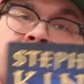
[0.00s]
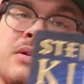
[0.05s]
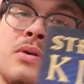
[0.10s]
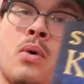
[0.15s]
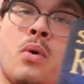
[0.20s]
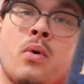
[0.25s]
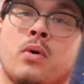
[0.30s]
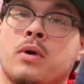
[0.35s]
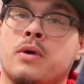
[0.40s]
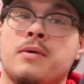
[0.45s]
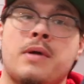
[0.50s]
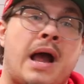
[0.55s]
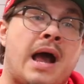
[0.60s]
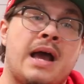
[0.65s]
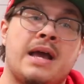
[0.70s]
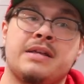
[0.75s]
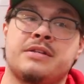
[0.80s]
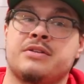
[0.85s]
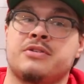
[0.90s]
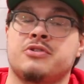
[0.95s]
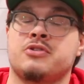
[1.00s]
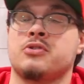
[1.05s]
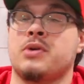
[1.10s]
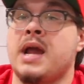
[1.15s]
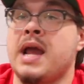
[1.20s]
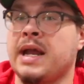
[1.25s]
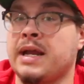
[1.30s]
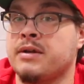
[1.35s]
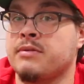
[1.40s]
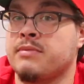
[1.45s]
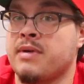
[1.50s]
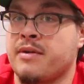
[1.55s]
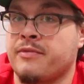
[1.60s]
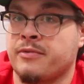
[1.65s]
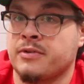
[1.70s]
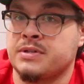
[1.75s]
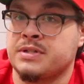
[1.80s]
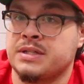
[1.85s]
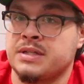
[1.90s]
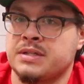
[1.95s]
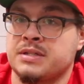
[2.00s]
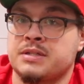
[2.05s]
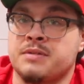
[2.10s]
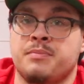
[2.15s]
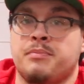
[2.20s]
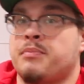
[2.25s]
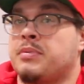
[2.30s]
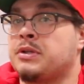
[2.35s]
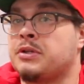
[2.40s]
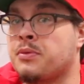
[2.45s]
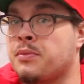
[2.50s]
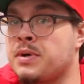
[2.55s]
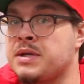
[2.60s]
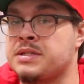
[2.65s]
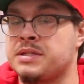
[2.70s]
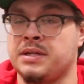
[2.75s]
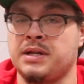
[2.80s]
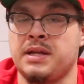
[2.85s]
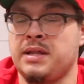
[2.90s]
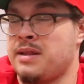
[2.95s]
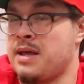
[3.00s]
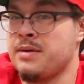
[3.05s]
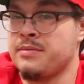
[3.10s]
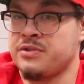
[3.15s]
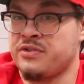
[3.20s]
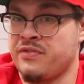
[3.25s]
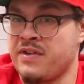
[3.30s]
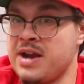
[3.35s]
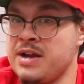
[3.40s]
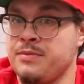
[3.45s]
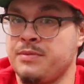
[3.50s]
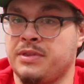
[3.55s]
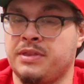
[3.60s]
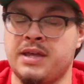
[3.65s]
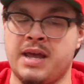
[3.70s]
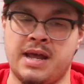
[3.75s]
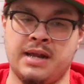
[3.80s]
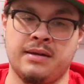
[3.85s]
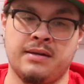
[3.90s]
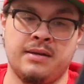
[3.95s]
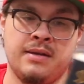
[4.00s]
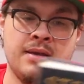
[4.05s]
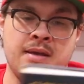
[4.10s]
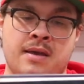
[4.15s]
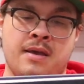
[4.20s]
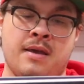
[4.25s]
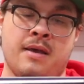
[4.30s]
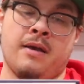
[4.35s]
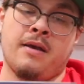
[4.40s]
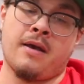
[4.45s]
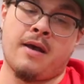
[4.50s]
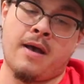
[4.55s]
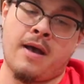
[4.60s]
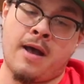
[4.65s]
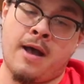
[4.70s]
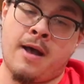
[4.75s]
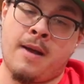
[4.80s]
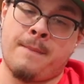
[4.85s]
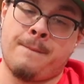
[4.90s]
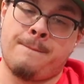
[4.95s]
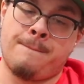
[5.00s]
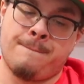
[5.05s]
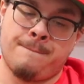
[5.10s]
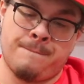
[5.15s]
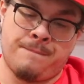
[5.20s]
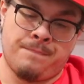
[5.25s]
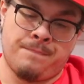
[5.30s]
or Eyes of the Dragon references, but there wasn't, and I was fine with that. Um,